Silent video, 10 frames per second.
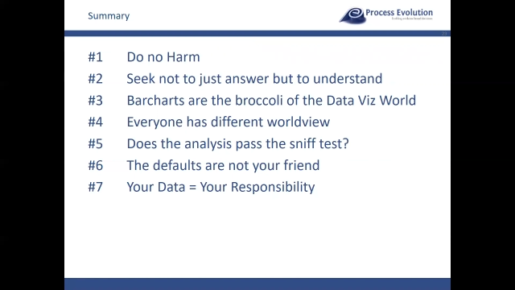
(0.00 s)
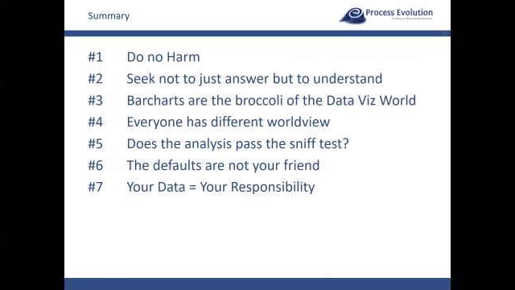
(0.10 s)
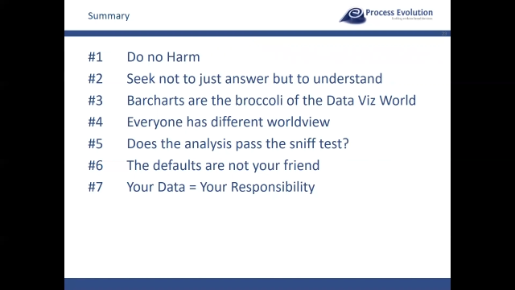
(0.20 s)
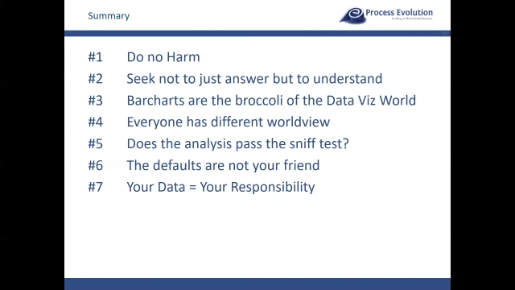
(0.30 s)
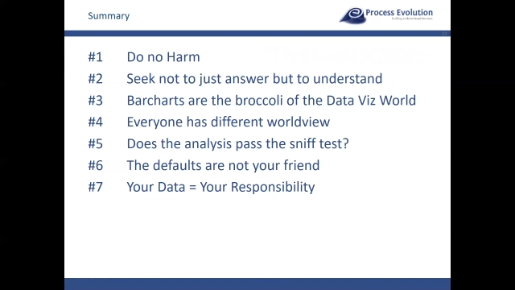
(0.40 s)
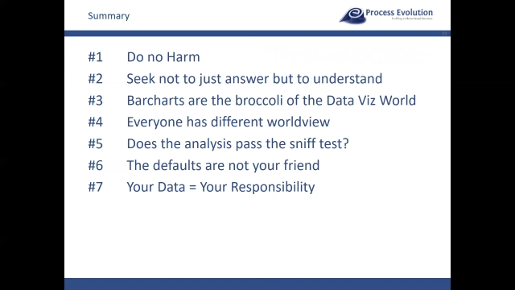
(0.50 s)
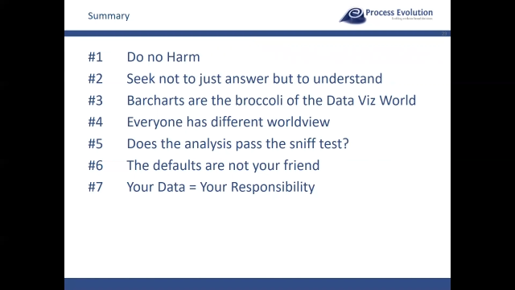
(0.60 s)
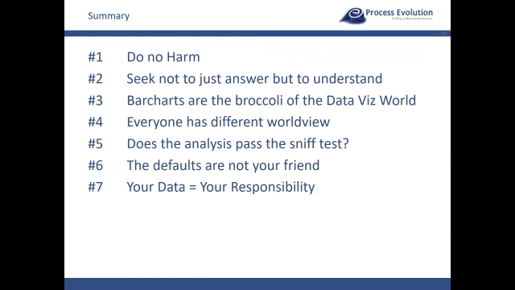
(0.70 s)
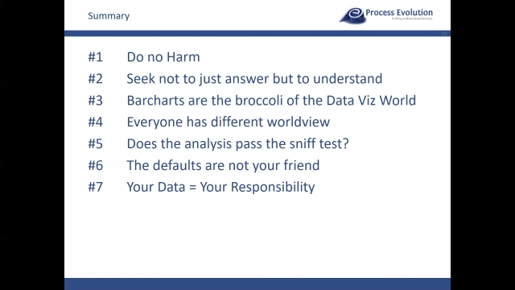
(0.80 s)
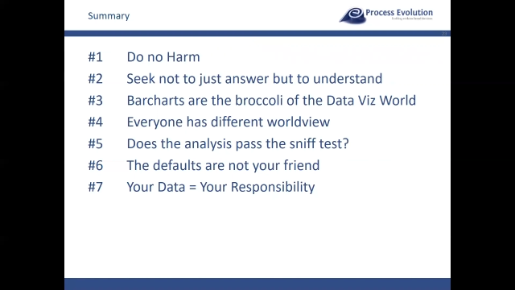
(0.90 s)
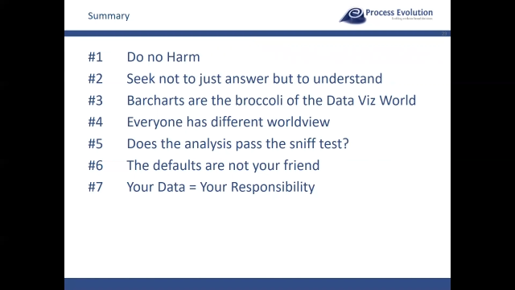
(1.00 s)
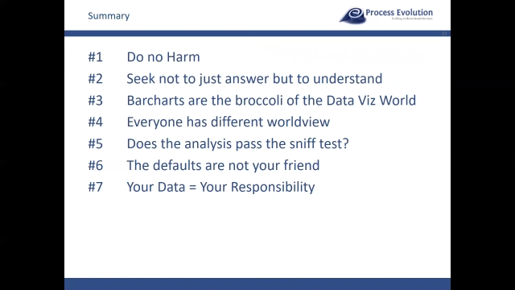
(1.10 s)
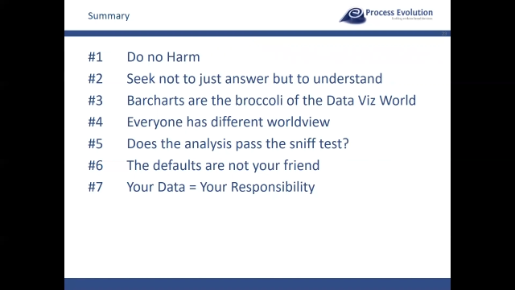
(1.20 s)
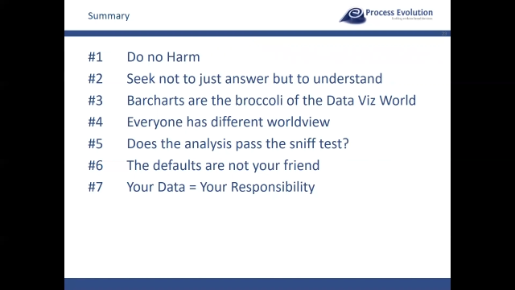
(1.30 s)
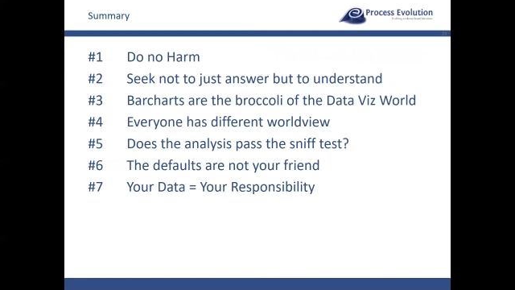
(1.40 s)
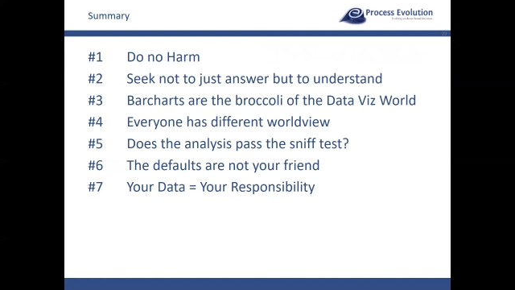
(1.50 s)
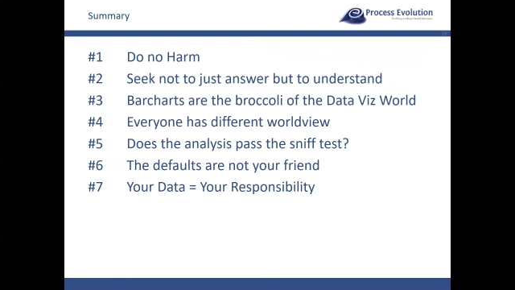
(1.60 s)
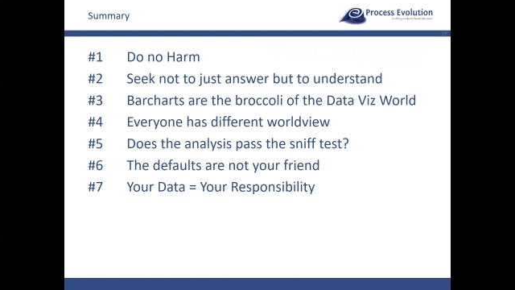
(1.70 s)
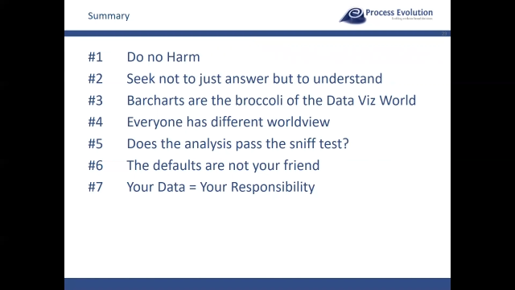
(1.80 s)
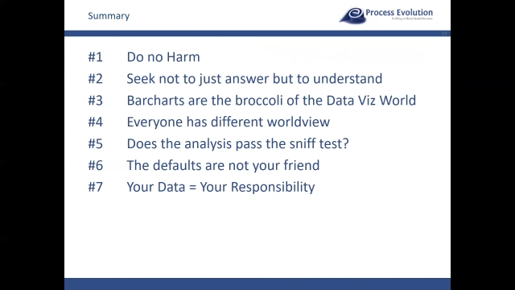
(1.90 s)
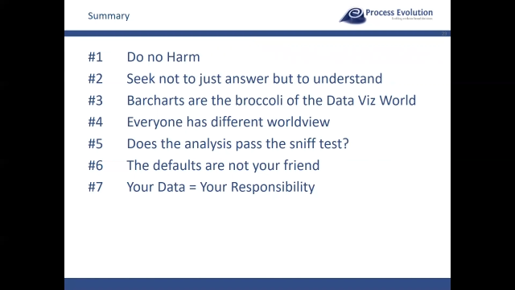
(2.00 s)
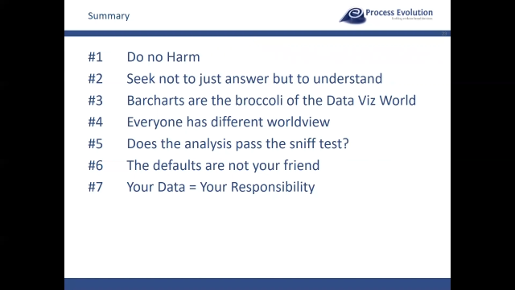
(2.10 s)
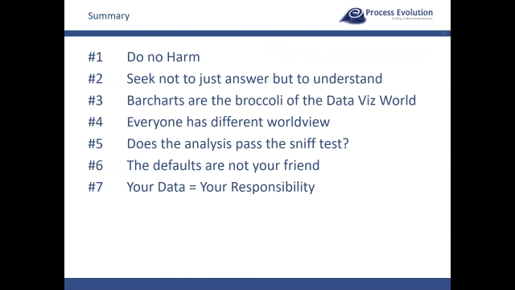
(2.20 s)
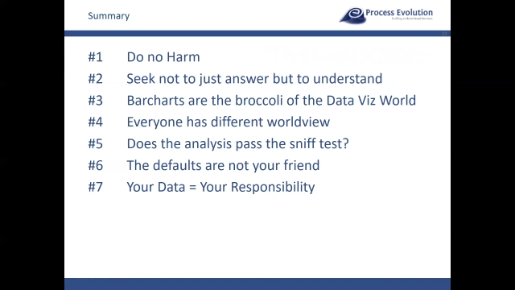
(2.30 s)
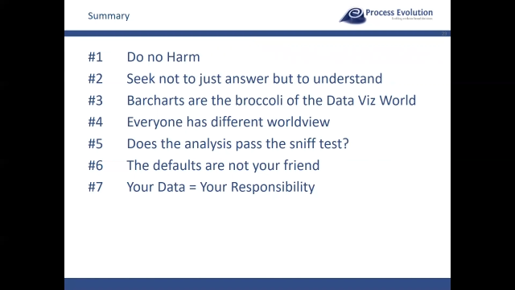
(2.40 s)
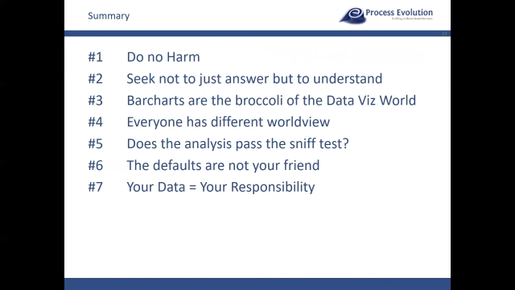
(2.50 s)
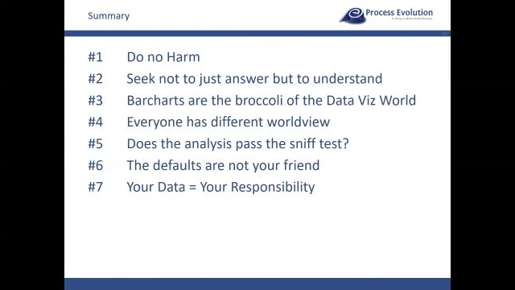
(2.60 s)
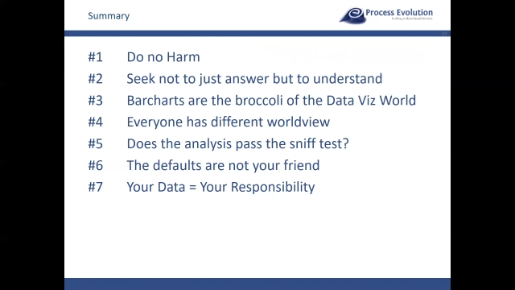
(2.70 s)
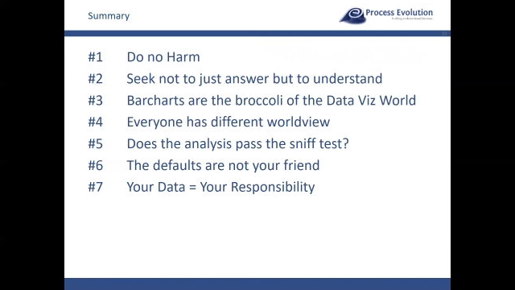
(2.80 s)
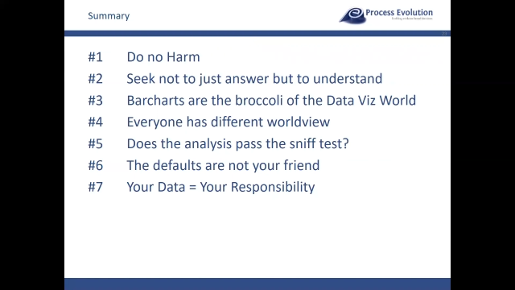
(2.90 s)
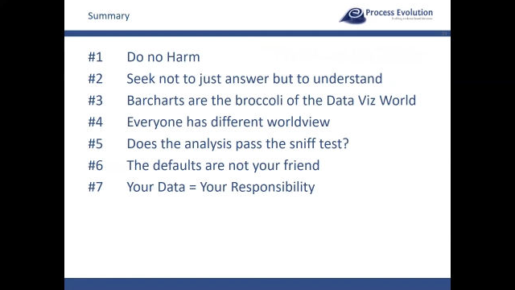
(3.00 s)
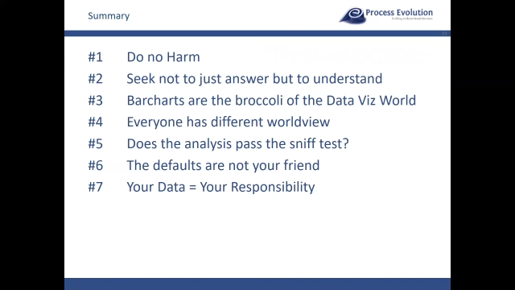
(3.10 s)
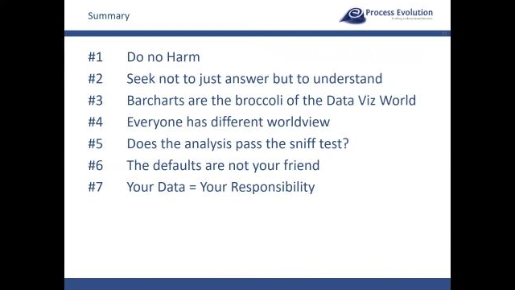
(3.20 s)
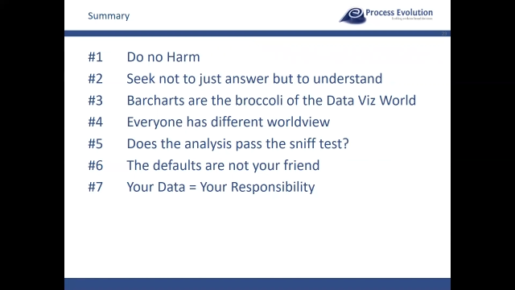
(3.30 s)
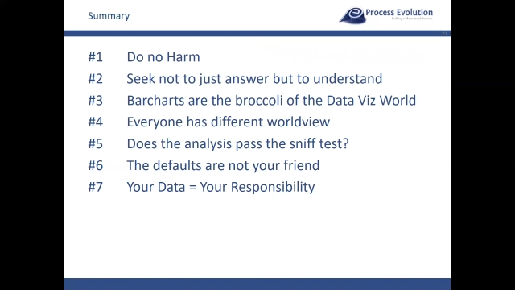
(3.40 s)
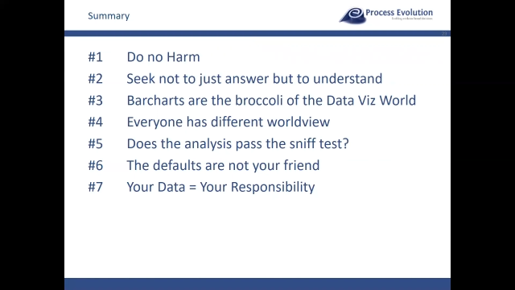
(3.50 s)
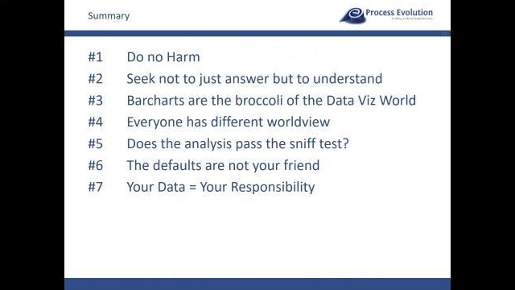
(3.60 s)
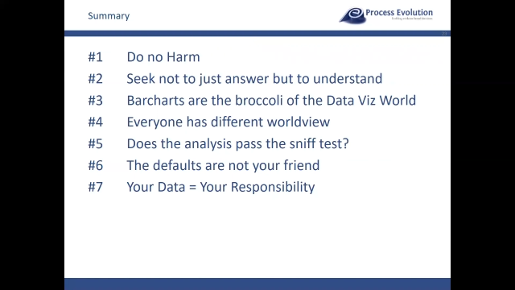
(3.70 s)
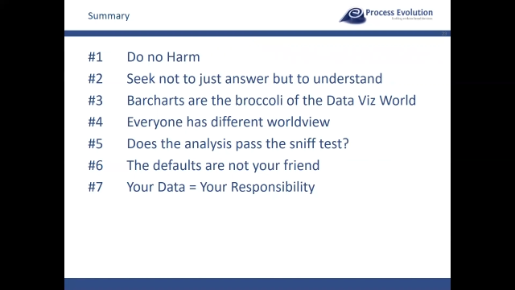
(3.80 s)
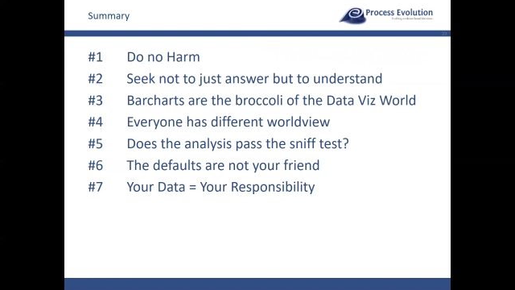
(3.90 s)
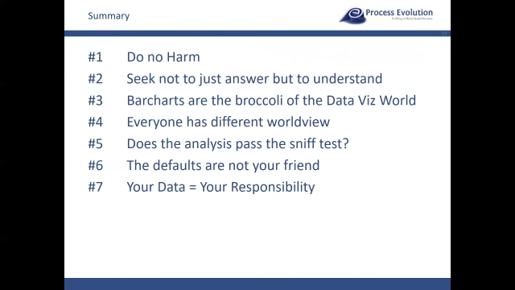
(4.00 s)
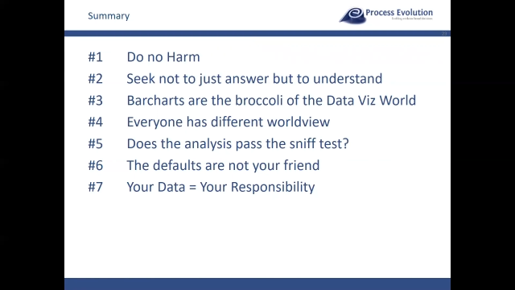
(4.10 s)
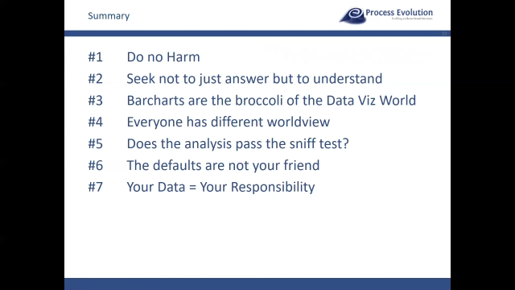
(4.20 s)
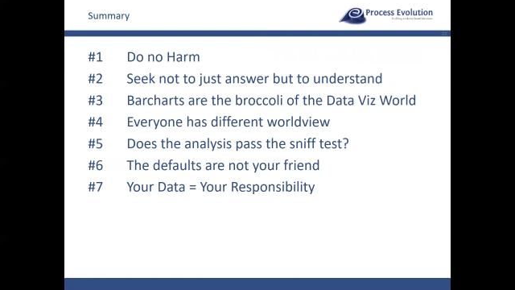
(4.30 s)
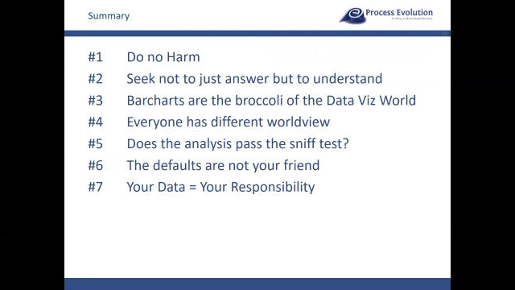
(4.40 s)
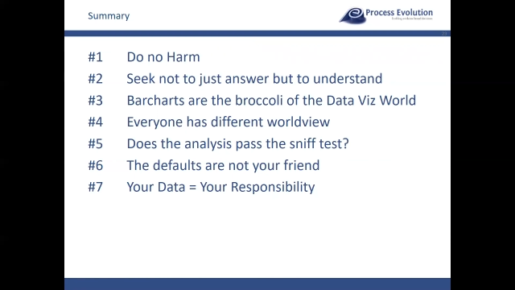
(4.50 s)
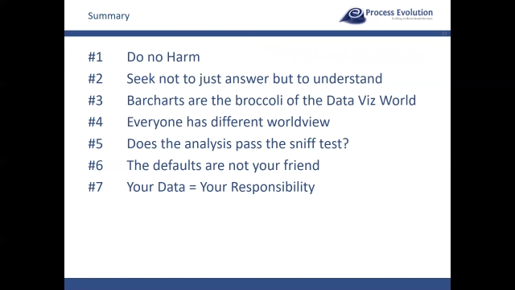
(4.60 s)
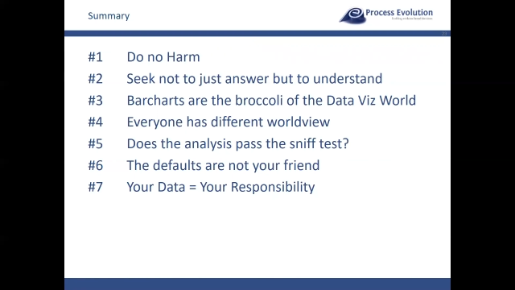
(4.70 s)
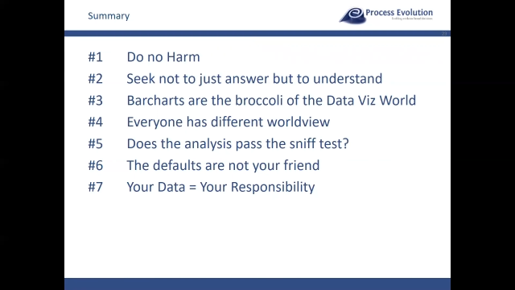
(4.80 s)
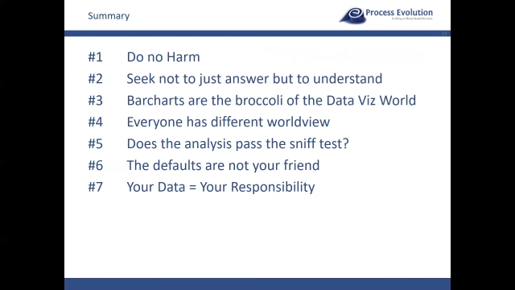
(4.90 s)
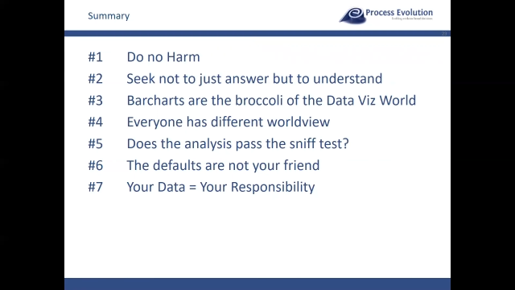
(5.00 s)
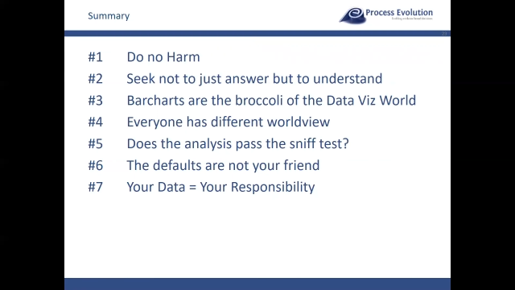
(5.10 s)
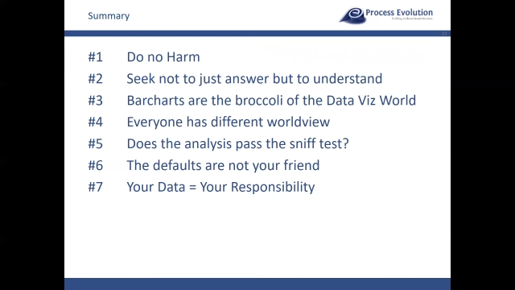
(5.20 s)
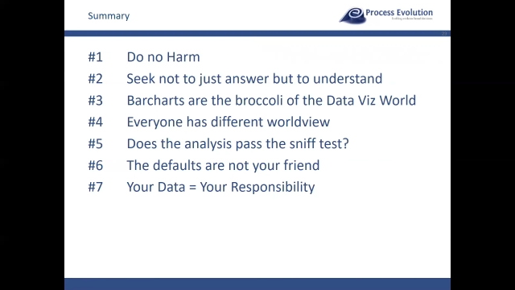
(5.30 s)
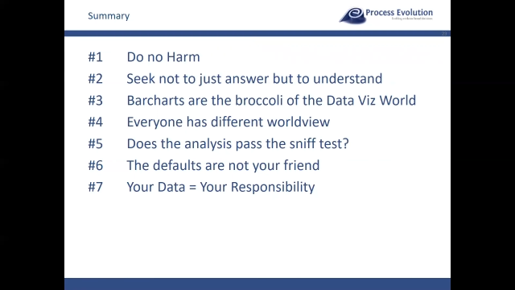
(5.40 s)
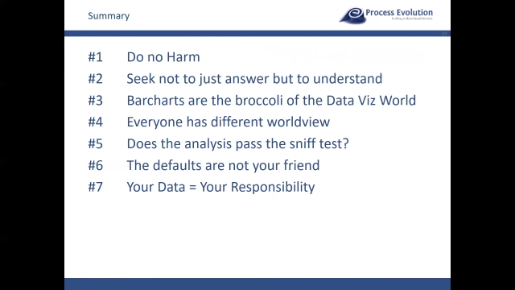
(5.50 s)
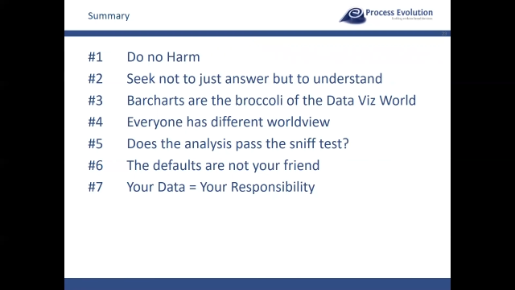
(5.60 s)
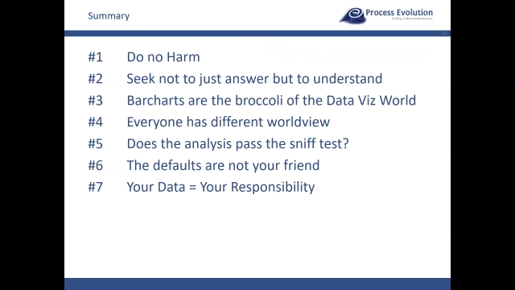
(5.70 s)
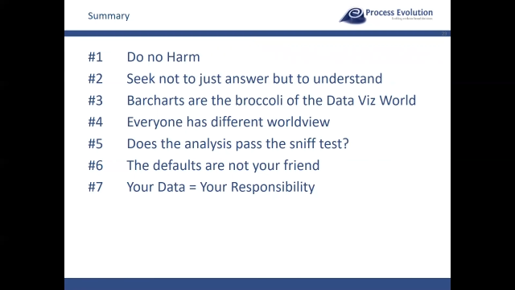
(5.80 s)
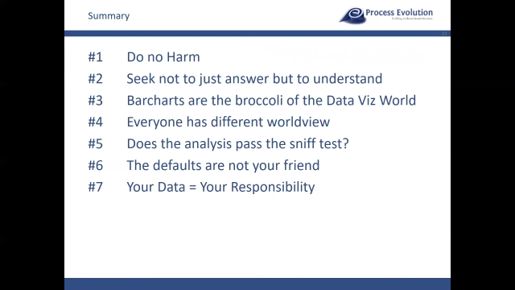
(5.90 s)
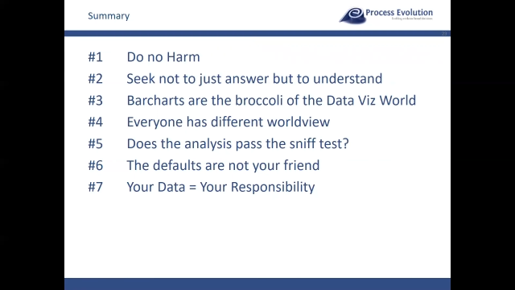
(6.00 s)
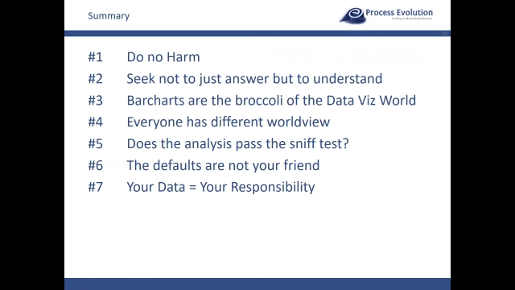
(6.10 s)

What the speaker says: Nobody's mouth can be seen.